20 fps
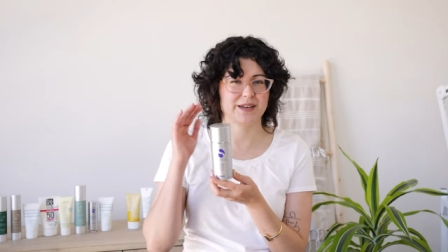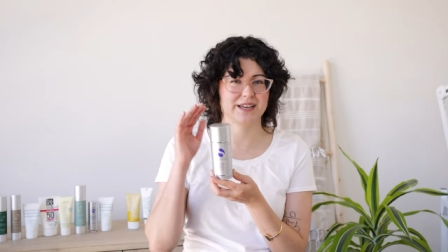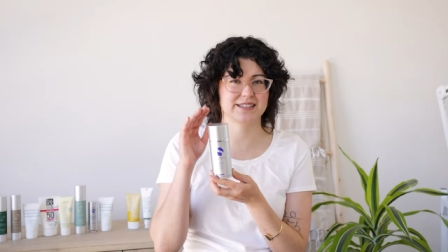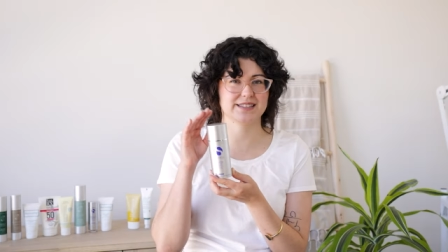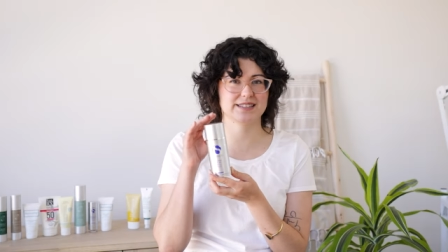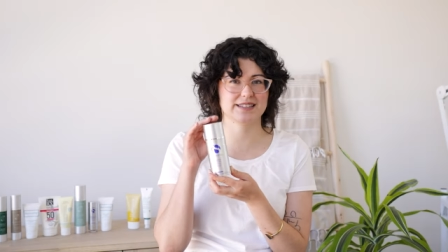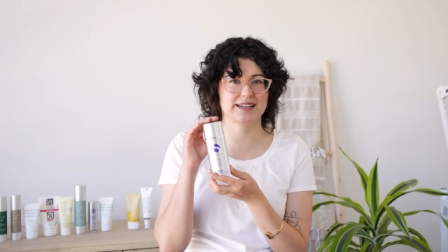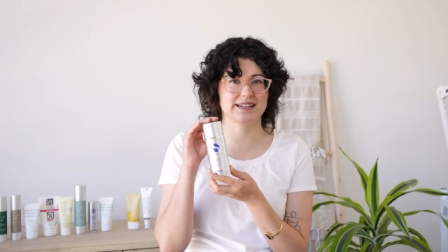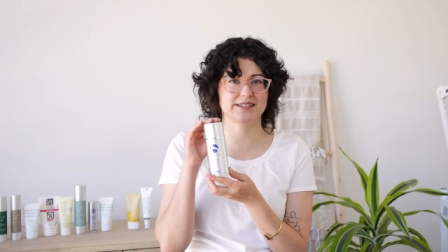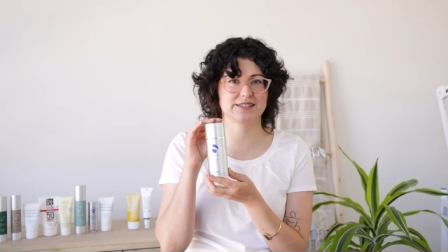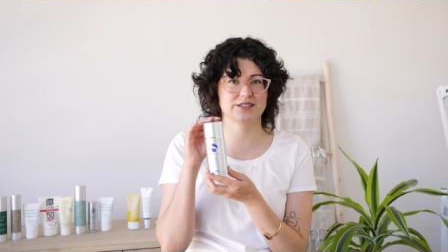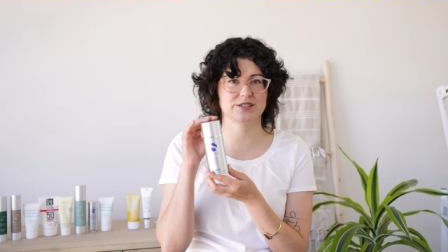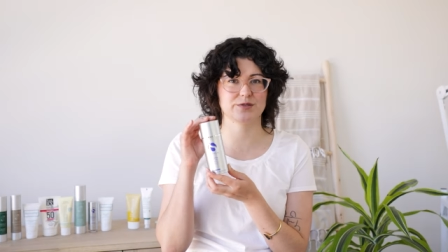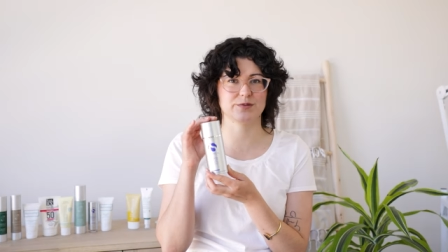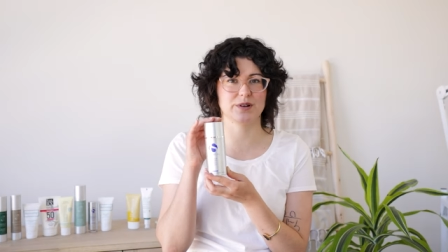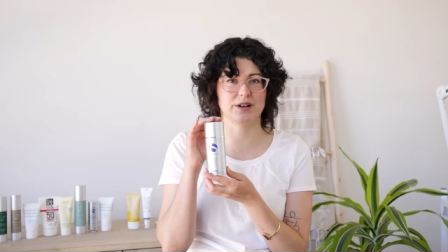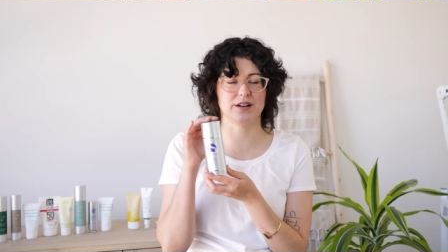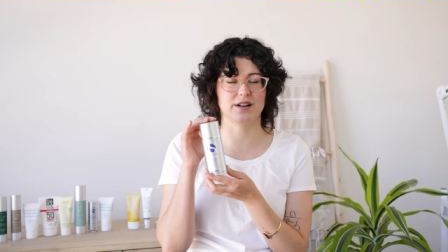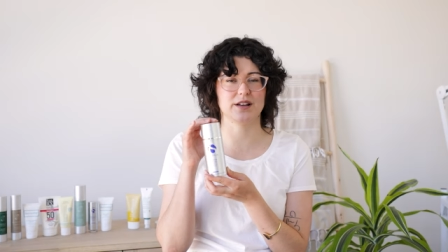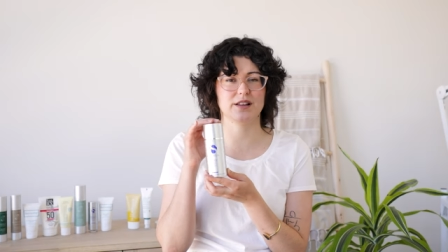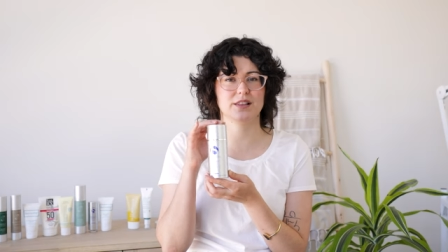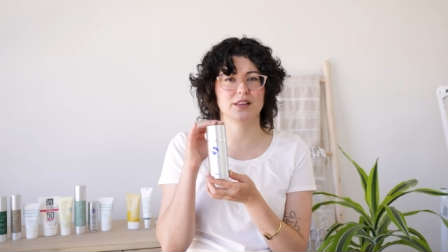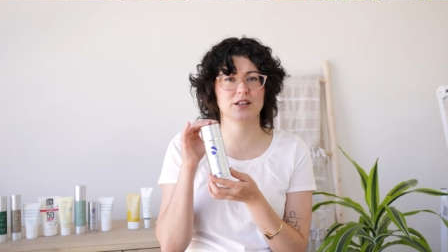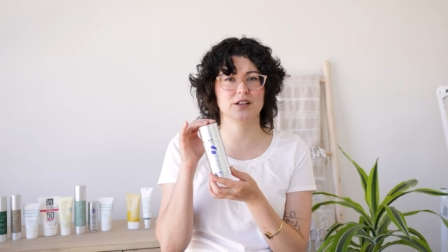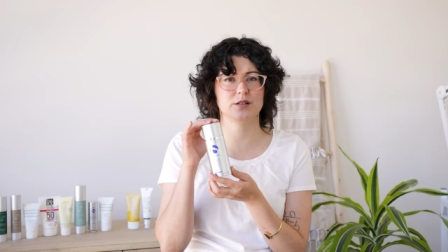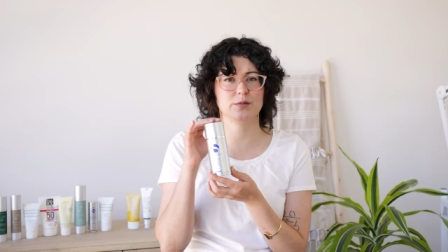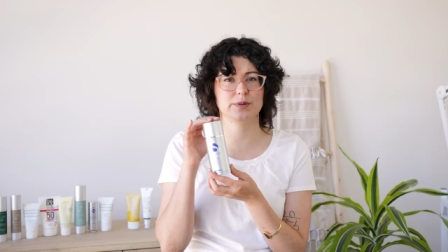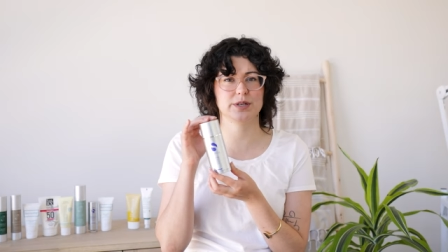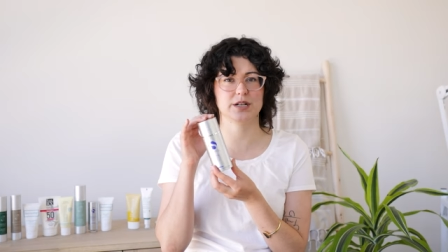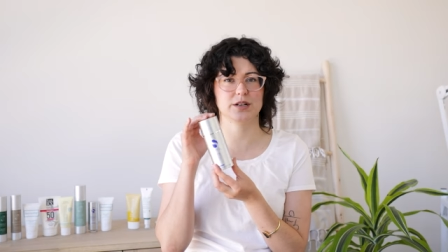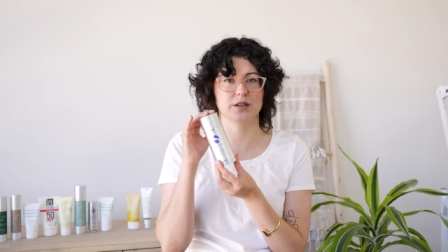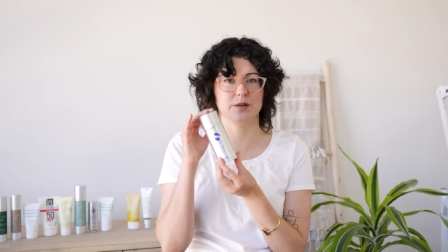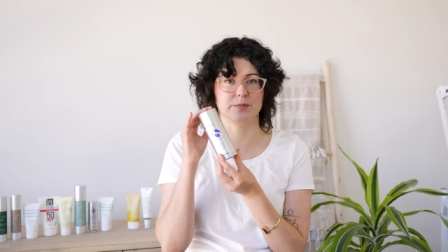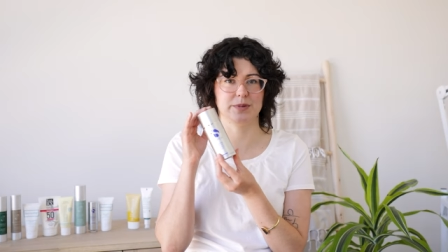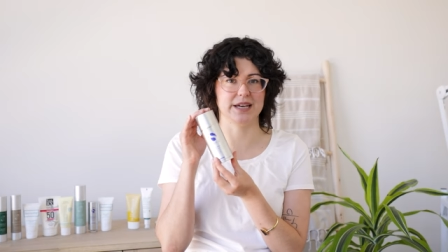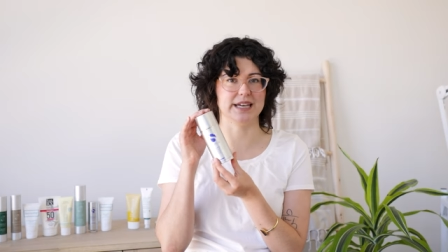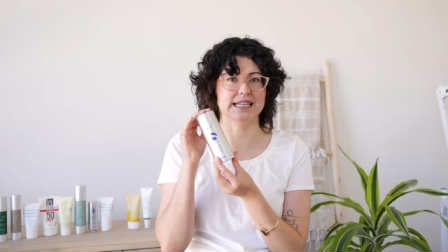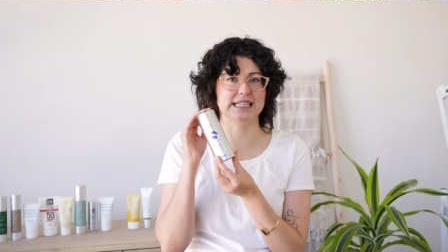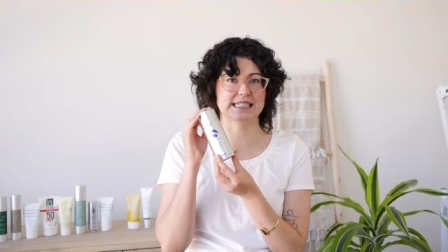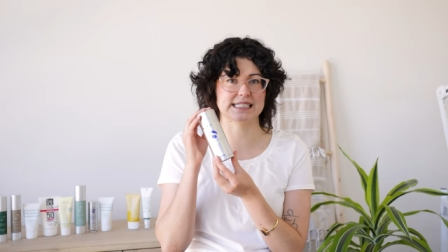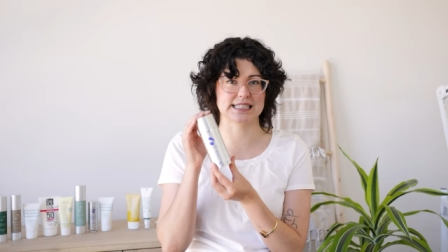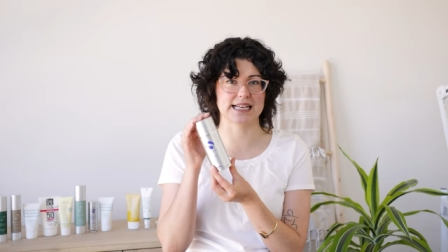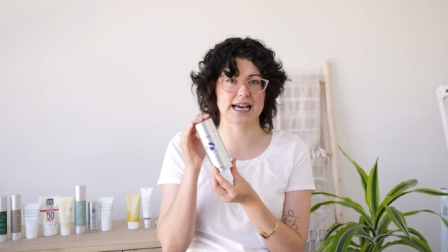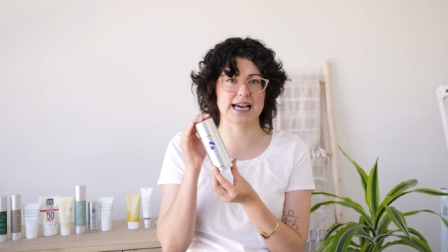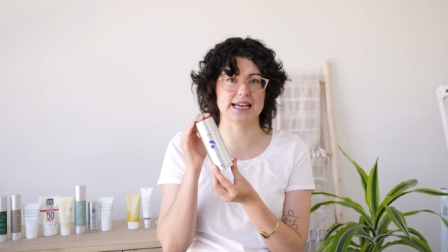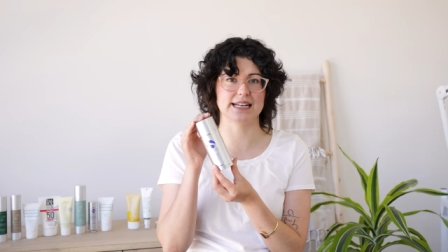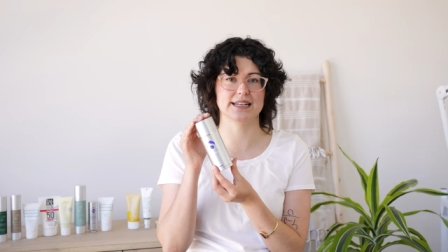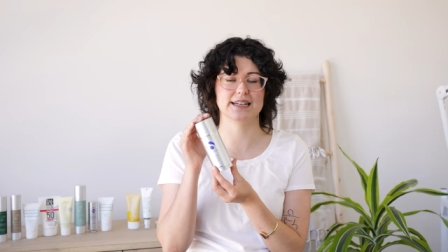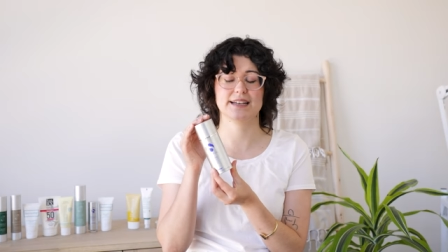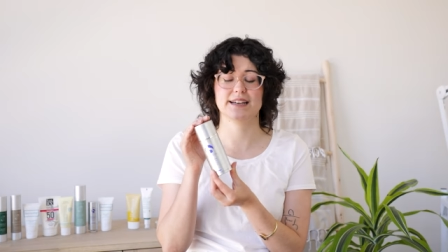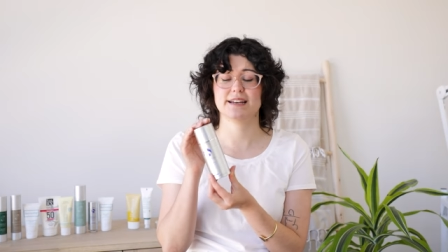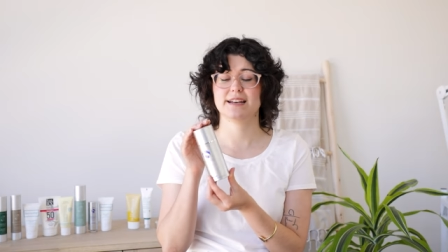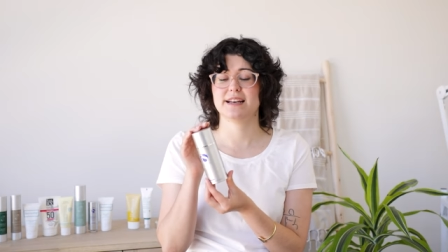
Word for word: because it tends to run a little bit on the pink side.